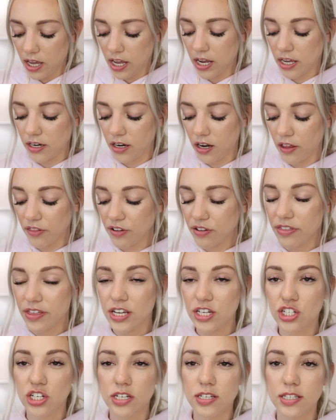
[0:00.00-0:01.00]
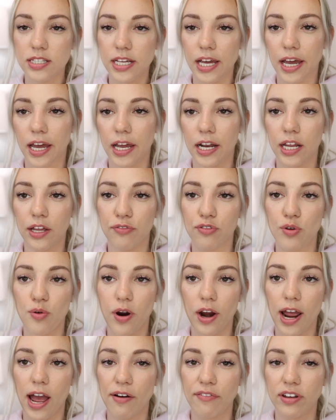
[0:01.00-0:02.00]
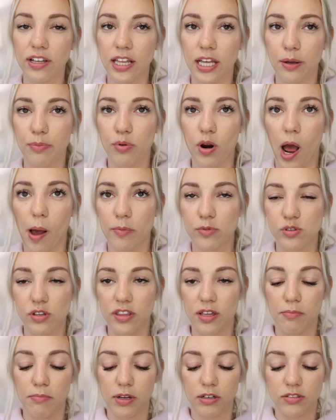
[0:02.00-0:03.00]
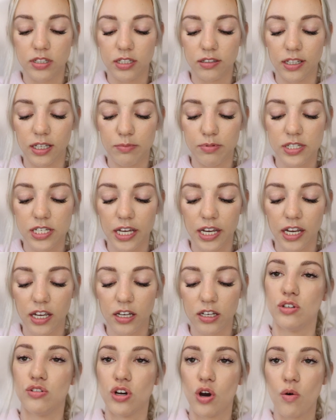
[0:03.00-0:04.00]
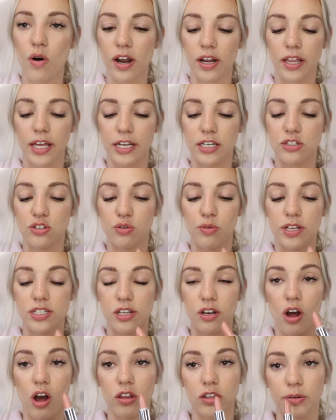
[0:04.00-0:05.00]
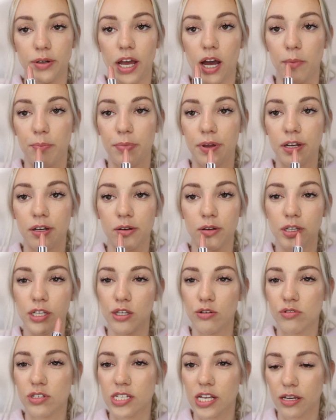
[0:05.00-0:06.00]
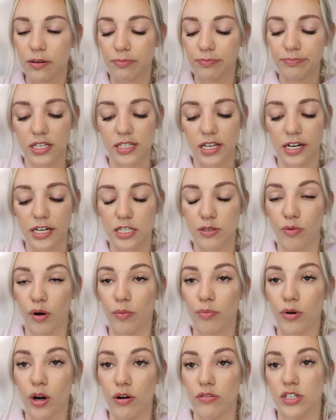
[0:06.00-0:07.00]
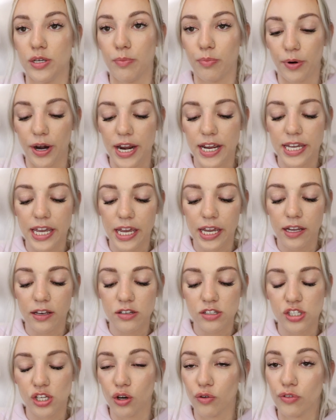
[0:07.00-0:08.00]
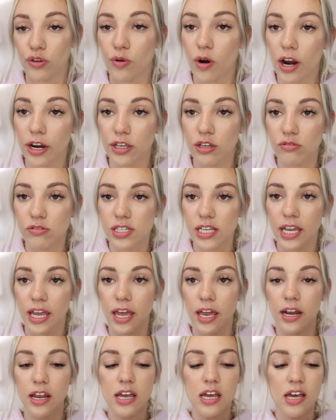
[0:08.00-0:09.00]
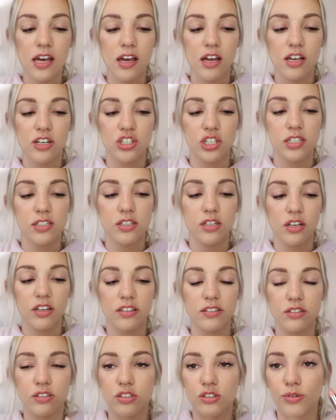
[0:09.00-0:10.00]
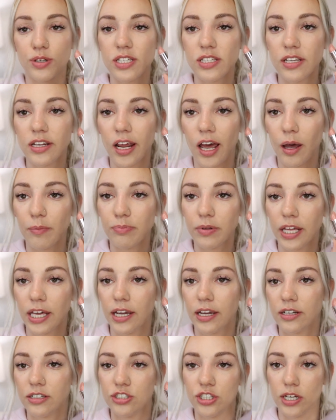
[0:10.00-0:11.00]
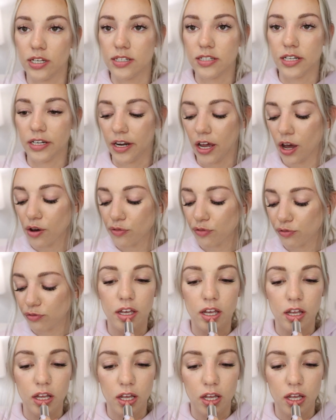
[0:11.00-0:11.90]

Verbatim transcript: And another thing she said, if you are having like problems with a melted lipstick, you don't wanna like twist it all the way up and use it because then it's more prone to breaking. So if you are using it, just twist it up like just enough.